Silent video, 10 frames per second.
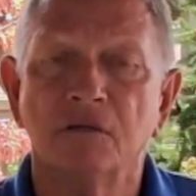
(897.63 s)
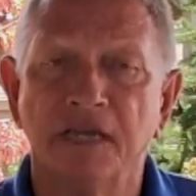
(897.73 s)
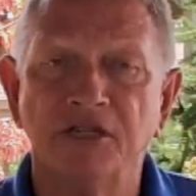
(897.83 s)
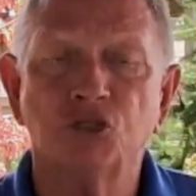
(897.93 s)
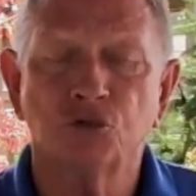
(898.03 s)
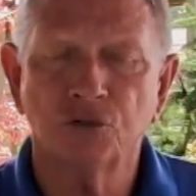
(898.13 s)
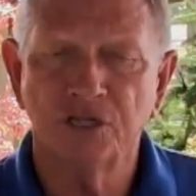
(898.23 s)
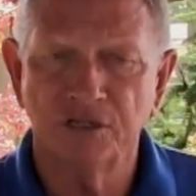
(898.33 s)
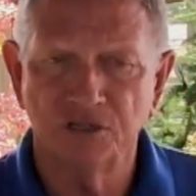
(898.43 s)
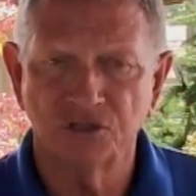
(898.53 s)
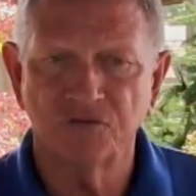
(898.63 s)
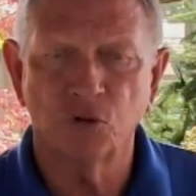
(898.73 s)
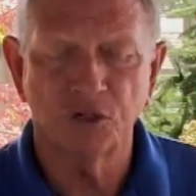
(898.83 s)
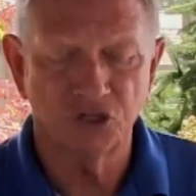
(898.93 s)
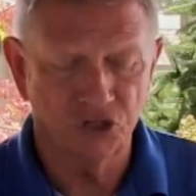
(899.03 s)
Nature is
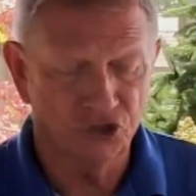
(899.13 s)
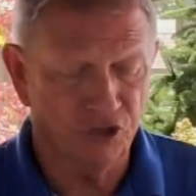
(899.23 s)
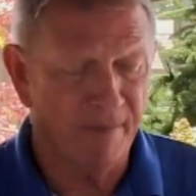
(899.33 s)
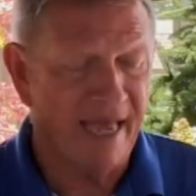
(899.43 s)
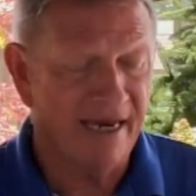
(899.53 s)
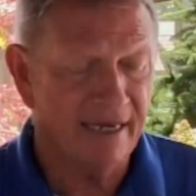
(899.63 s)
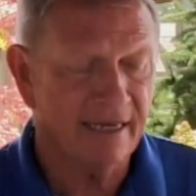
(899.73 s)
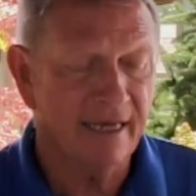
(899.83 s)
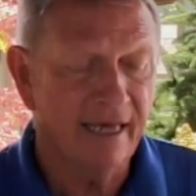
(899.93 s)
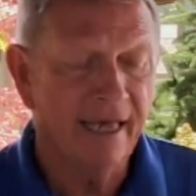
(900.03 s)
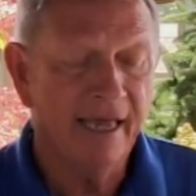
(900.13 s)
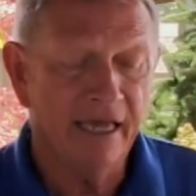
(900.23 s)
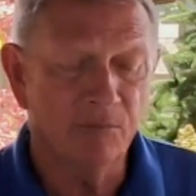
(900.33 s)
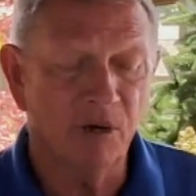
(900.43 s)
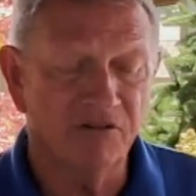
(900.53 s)
very systematic,
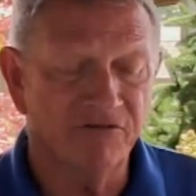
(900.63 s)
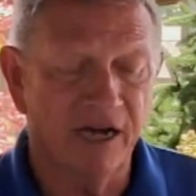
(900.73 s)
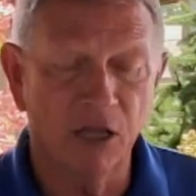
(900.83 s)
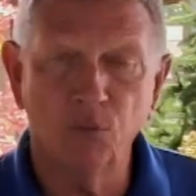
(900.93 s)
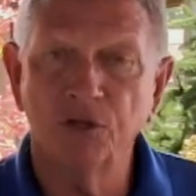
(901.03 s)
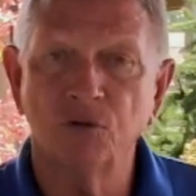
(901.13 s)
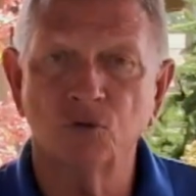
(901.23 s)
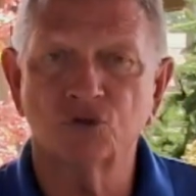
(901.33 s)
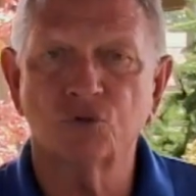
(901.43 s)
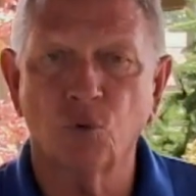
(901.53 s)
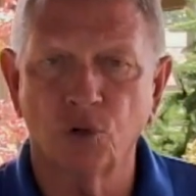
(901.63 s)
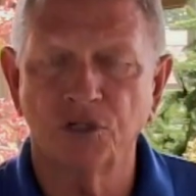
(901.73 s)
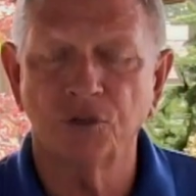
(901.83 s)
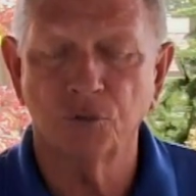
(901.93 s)
and by following those growing